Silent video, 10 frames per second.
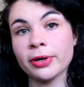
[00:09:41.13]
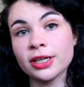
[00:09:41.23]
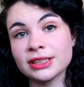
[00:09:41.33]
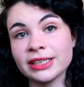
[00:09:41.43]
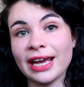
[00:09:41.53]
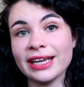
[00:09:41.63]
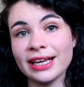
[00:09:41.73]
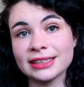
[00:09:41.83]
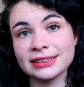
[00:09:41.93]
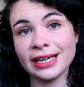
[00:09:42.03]
personally, I
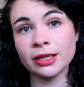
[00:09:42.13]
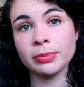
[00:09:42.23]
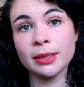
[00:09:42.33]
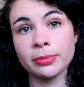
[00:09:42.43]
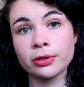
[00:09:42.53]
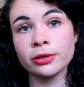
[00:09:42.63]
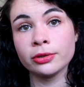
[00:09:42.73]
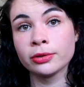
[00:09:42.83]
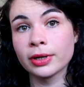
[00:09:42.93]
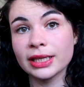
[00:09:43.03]
can't stand people
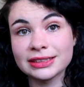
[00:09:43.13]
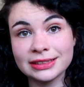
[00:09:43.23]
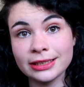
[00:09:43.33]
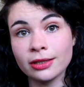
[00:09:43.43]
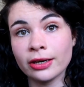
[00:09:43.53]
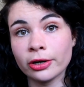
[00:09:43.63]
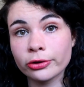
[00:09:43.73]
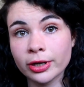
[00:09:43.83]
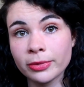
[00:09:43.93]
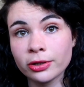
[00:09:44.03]
who steal and are
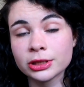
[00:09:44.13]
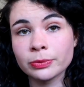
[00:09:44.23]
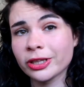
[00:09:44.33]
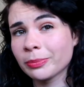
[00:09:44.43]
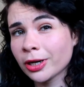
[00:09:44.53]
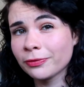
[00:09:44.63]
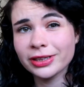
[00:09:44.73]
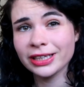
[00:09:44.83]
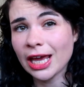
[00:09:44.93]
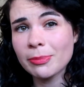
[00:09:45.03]
criminals when they're
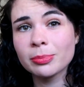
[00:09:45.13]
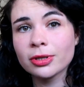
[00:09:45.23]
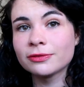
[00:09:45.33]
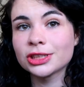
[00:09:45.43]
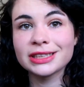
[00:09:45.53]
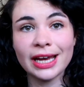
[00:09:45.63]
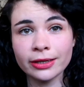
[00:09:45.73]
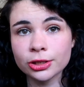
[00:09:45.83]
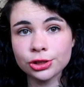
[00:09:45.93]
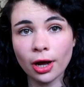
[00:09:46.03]
perfectly capable of just
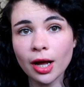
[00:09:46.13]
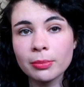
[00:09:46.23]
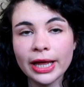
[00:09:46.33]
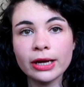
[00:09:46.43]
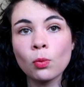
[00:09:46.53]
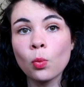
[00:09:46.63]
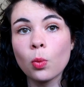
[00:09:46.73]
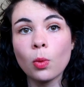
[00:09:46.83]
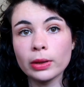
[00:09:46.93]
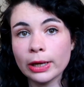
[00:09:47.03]
getting a job. Like
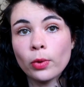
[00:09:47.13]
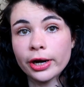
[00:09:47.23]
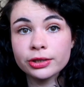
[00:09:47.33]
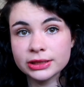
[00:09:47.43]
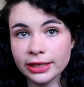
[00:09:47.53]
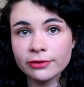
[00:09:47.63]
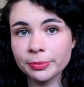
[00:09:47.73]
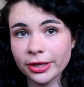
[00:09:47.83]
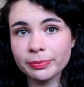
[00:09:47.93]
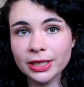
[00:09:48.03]
why are you stealing
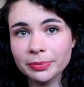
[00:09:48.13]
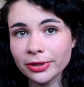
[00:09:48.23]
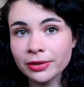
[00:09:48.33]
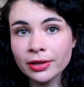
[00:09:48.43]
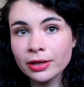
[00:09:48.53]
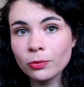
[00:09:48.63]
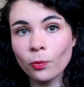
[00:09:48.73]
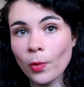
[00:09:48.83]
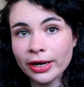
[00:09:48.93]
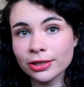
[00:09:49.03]
from other people?
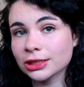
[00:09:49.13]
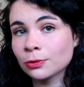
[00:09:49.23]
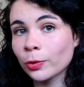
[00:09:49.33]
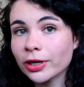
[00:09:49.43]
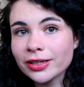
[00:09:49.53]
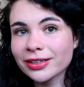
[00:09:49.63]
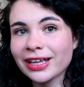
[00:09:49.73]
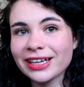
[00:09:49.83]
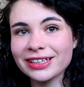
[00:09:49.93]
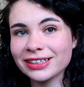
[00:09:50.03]
Why not just work?
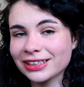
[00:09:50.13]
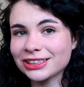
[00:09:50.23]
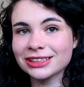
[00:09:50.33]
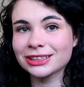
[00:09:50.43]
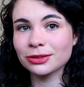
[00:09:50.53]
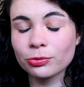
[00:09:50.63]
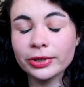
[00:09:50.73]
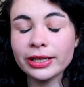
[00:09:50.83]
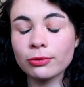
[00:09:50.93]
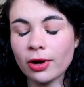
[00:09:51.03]
Like, it's just
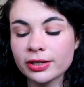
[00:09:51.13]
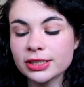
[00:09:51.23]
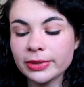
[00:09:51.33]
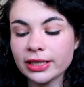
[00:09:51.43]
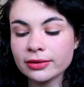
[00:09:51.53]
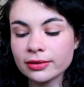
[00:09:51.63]
really wrong to me.